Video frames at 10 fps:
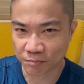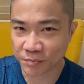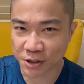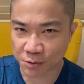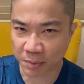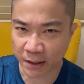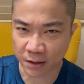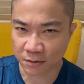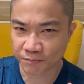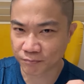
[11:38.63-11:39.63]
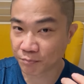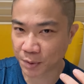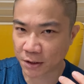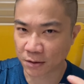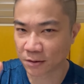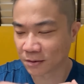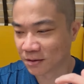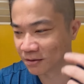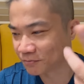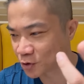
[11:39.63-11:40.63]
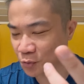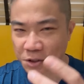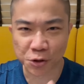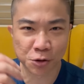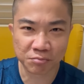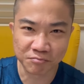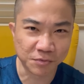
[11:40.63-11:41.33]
display, peek, switch,